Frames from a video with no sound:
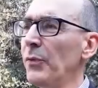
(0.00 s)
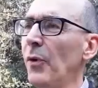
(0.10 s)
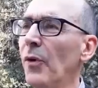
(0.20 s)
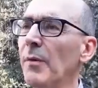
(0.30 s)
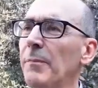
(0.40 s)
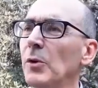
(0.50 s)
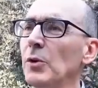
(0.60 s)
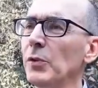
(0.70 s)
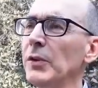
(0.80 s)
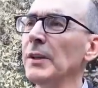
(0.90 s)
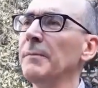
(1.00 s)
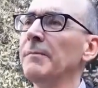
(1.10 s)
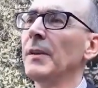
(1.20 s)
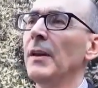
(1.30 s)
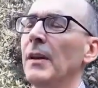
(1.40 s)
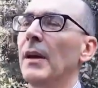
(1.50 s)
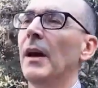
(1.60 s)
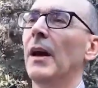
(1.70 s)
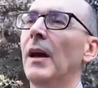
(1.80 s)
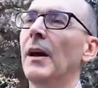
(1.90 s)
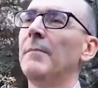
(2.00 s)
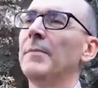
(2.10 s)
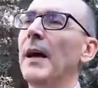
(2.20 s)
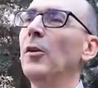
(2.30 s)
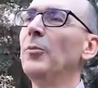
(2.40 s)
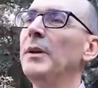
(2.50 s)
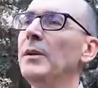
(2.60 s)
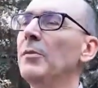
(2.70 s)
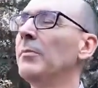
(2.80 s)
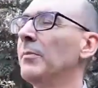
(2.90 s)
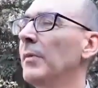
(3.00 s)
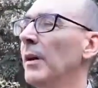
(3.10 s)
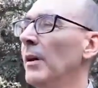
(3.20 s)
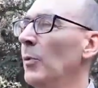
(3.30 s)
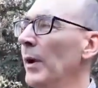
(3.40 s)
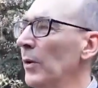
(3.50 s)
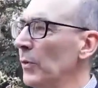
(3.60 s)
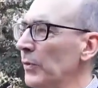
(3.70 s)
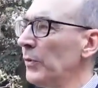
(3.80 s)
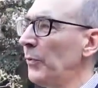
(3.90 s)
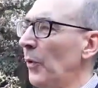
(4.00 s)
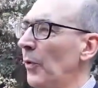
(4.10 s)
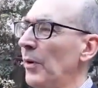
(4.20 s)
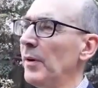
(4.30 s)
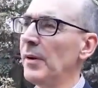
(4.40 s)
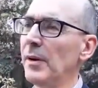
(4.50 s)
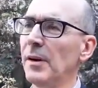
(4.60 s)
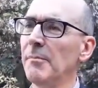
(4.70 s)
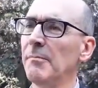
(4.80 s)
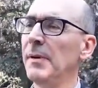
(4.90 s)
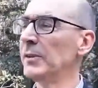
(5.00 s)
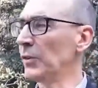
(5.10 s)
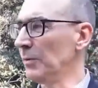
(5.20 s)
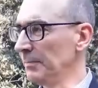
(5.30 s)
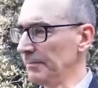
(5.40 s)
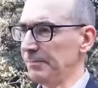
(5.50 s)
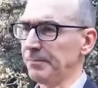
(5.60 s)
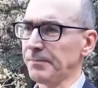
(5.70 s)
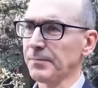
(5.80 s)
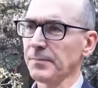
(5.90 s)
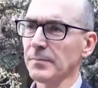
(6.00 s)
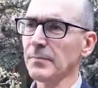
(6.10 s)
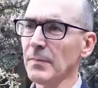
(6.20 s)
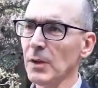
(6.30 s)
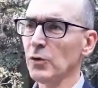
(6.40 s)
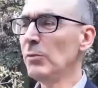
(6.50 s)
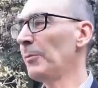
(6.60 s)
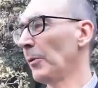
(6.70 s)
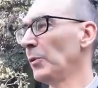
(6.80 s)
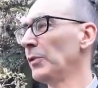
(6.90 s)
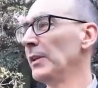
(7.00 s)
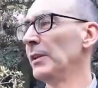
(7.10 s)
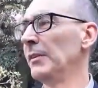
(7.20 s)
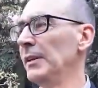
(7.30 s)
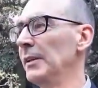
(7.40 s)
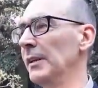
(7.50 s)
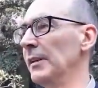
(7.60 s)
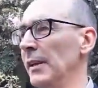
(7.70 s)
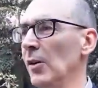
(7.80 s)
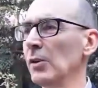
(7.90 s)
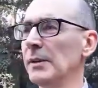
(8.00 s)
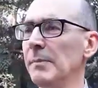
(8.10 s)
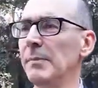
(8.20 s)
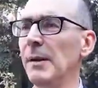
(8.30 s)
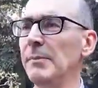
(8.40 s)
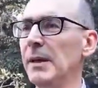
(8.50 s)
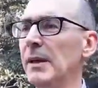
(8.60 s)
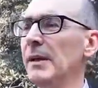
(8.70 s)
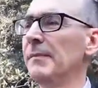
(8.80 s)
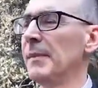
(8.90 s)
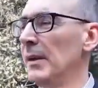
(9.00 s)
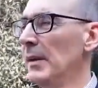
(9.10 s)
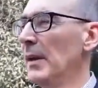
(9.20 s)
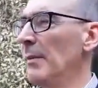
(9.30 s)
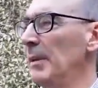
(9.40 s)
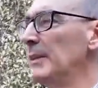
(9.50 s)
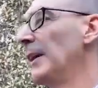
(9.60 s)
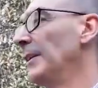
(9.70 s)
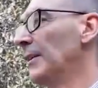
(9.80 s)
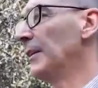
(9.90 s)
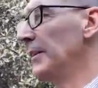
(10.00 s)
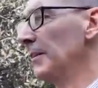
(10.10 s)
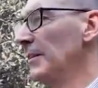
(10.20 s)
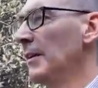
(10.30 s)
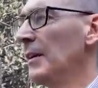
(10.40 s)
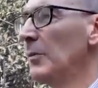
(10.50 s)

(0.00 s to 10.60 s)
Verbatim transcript: for producing um, aluminium uh, wagons for uh, metro to be produced here in India, and they got a, a big uh, a big tender here, uh,